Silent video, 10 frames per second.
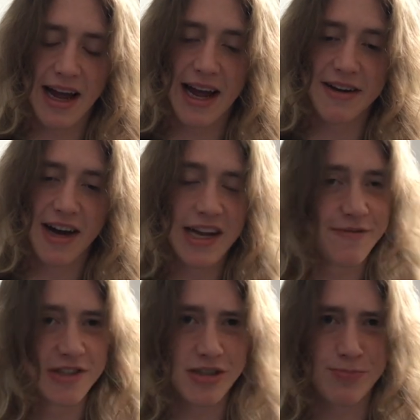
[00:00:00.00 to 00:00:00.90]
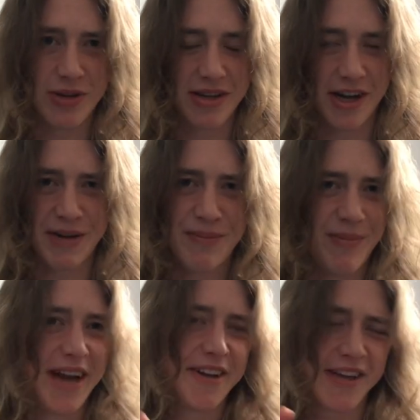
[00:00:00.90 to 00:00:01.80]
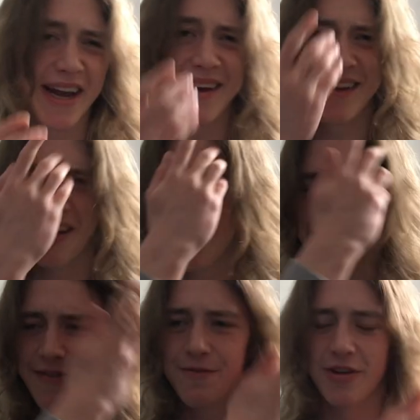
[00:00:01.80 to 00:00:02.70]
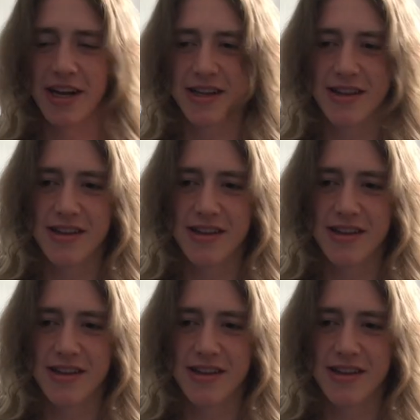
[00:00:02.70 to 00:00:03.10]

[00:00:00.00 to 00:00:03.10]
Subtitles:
And I have just been, like, meditating on that for, like,